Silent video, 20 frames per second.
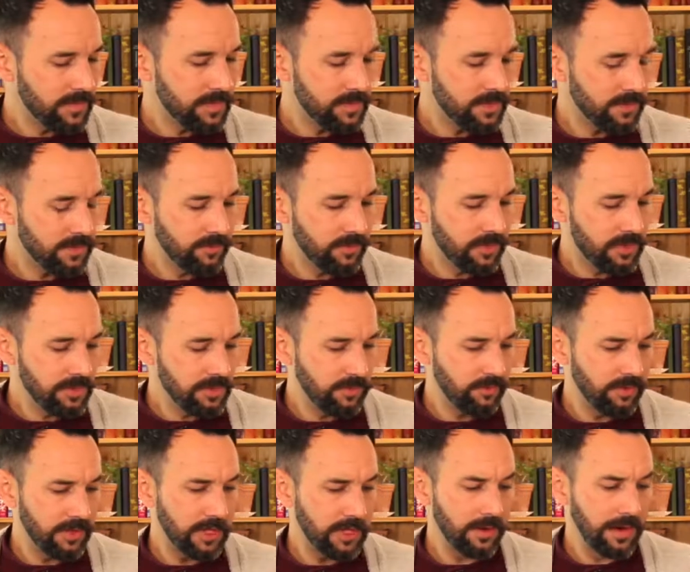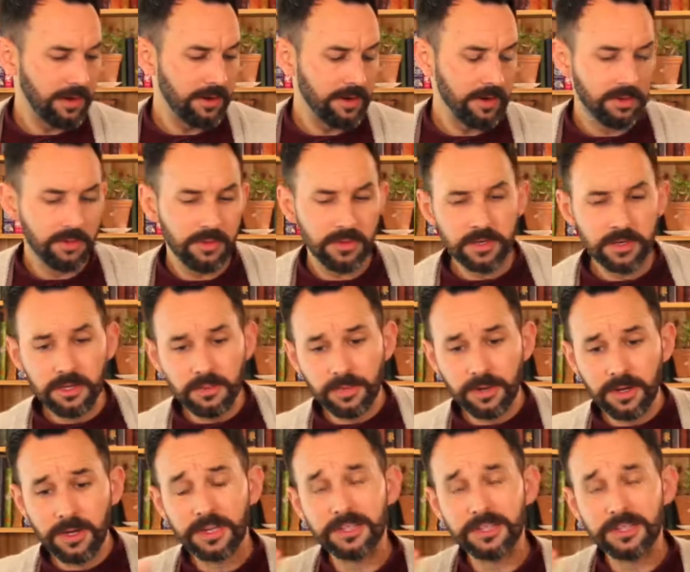for you to think about. In the new book,